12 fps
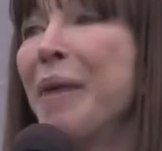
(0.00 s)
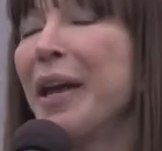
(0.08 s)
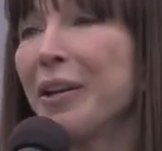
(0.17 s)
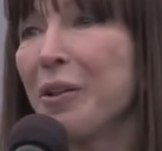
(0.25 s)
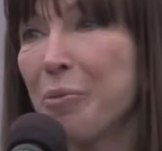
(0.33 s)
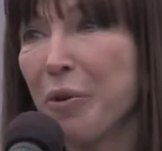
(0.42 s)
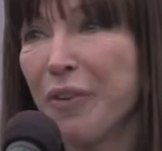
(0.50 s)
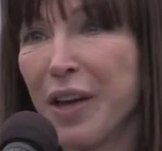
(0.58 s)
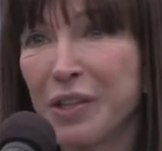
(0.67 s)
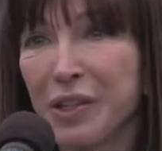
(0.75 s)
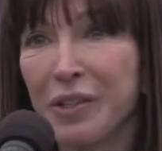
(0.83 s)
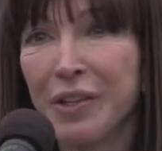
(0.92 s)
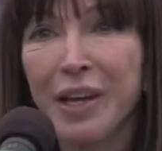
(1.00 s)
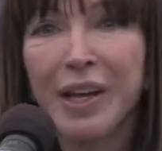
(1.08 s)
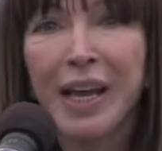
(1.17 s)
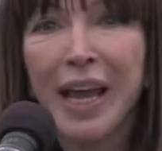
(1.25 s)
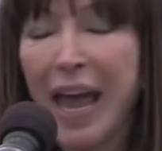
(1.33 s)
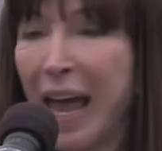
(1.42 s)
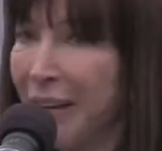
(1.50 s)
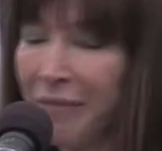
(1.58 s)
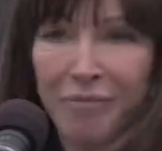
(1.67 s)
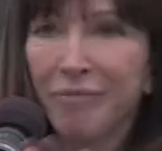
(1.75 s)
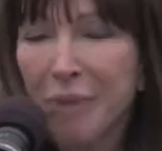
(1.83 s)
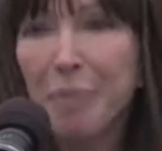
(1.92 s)
medical profession
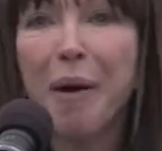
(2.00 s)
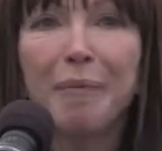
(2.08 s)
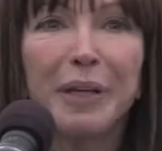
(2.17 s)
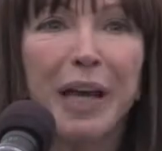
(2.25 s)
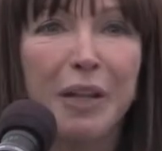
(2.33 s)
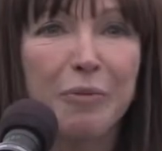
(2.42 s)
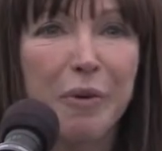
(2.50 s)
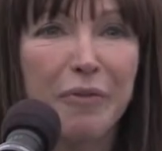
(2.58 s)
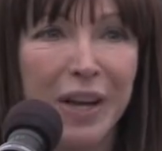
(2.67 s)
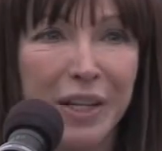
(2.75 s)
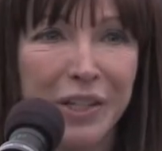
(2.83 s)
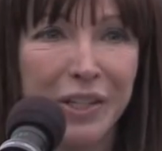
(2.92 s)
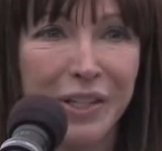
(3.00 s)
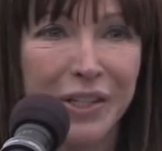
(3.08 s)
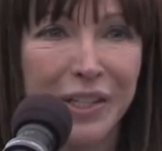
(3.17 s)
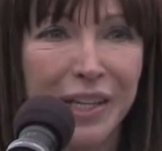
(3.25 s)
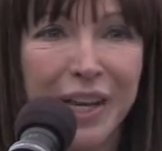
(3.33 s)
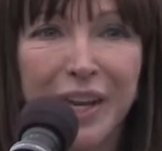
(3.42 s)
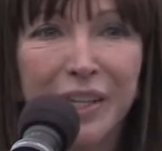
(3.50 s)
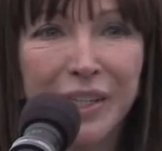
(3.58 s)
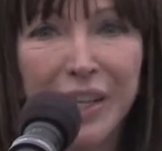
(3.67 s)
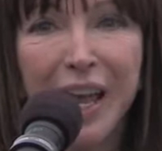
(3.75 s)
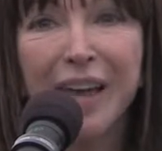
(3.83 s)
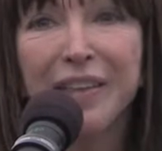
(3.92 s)
and the public health professions,
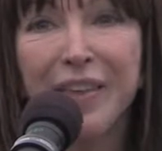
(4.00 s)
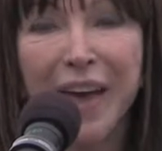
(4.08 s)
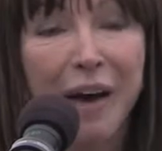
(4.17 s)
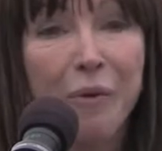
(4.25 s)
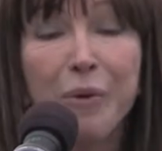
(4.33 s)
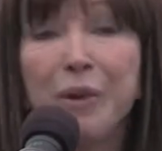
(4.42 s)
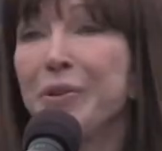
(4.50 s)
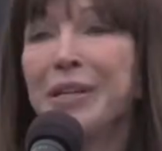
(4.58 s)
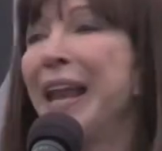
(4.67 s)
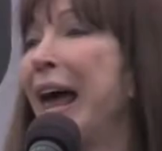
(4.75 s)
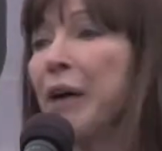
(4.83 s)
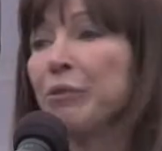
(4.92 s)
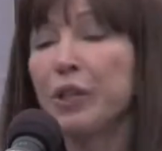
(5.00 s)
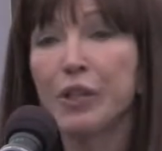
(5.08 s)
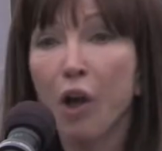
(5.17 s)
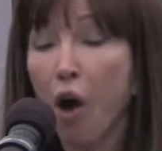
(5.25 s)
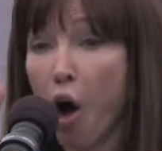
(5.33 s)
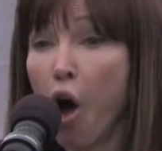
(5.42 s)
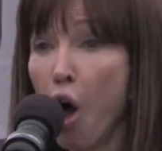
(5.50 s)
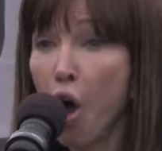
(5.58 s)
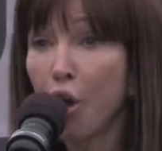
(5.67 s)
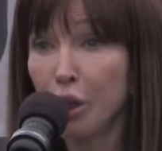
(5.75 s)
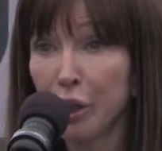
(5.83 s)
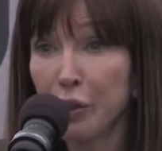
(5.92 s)
say that we renounce
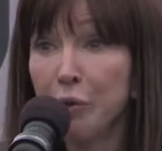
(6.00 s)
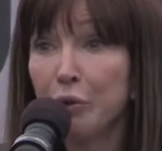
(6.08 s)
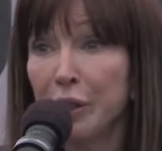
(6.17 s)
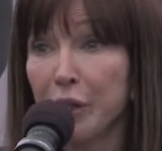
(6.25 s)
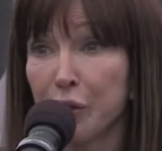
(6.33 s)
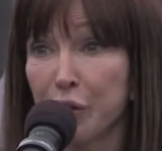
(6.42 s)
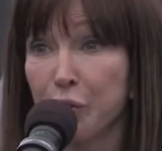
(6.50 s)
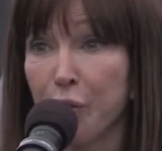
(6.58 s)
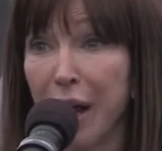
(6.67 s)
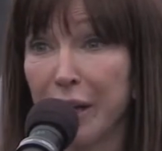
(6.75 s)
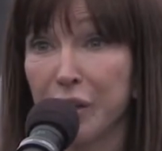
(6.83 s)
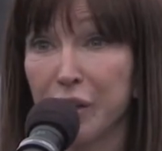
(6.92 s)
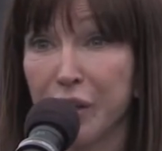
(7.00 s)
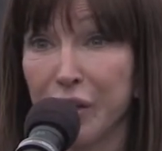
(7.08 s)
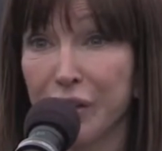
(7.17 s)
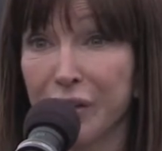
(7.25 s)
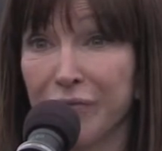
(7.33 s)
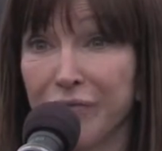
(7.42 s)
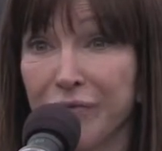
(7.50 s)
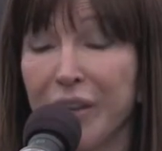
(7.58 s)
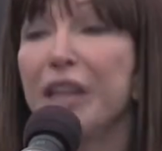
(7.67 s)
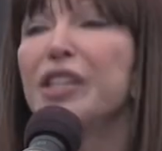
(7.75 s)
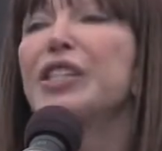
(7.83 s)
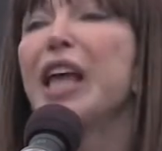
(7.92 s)
all nuclear strategies,
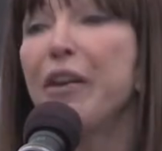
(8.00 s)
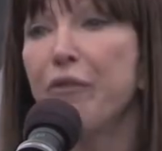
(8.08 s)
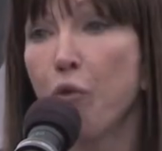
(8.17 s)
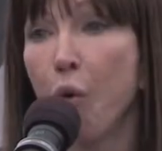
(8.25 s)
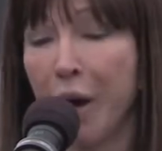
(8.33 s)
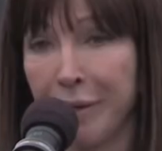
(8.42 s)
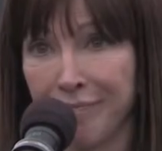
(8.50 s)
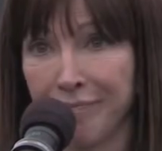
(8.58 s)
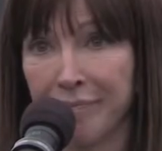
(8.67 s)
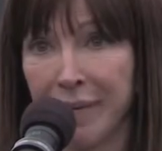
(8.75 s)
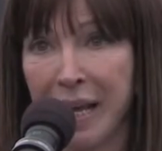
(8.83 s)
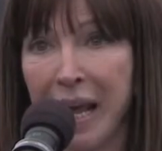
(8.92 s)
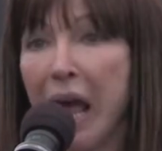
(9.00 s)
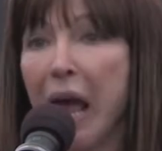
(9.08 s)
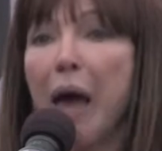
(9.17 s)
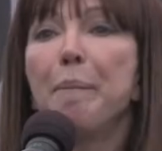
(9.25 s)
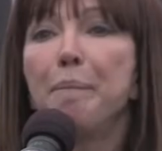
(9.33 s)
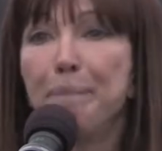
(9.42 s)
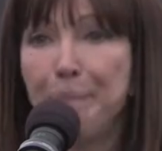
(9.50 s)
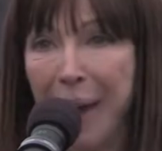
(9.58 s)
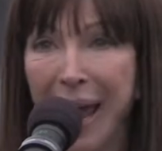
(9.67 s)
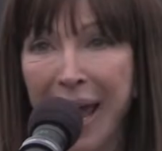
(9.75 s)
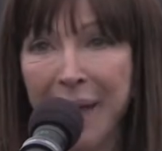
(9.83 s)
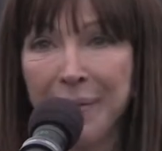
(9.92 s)
save one:
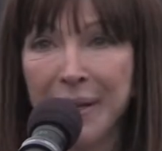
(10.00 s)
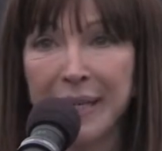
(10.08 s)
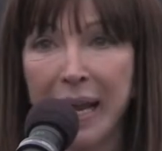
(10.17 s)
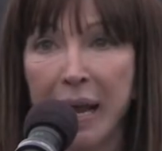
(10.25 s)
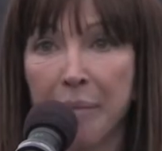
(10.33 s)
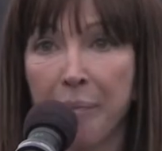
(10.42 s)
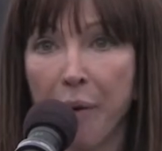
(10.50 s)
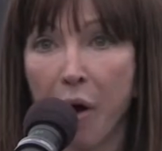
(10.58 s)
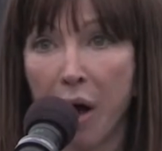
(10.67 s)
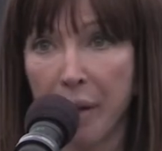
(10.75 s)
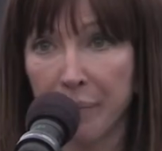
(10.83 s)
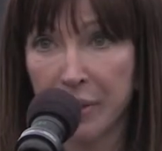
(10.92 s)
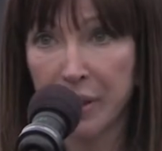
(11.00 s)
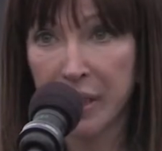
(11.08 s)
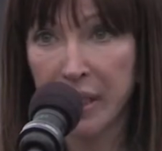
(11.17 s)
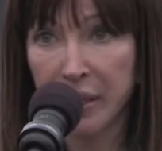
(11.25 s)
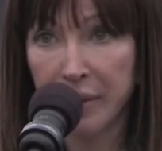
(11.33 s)
ban the damn bombs.